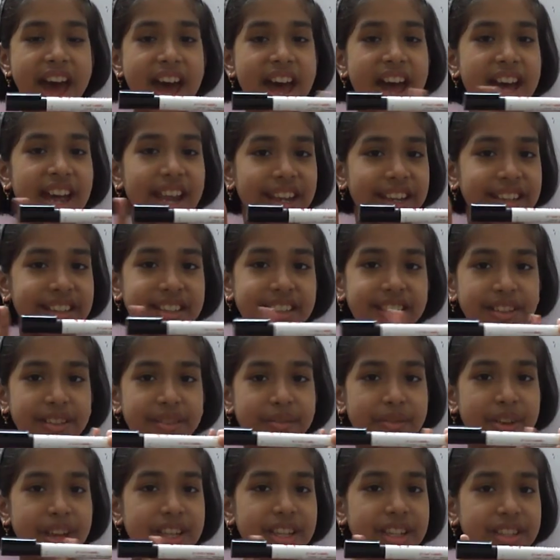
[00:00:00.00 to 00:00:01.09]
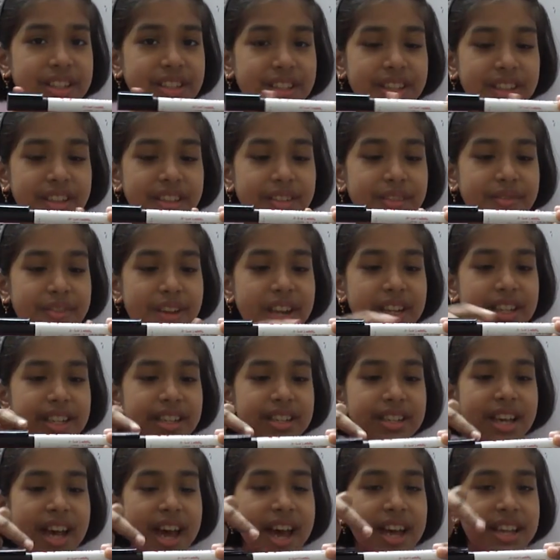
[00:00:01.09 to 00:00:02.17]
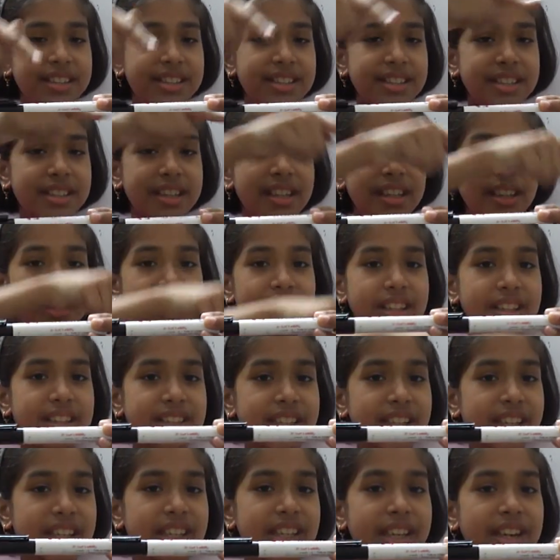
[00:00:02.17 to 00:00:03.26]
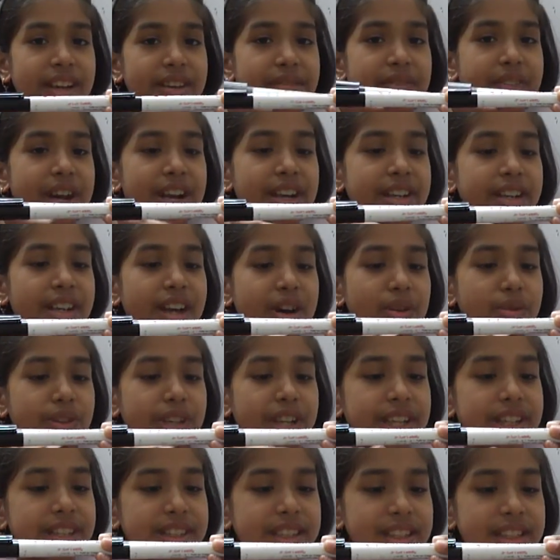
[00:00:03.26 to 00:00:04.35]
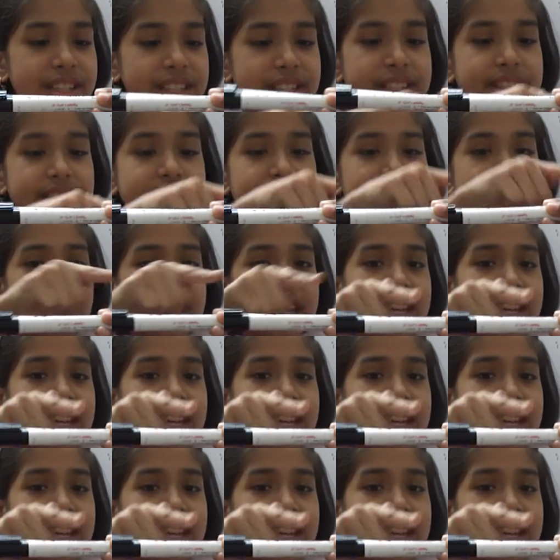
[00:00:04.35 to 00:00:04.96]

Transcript: And when it has taken a one round, and this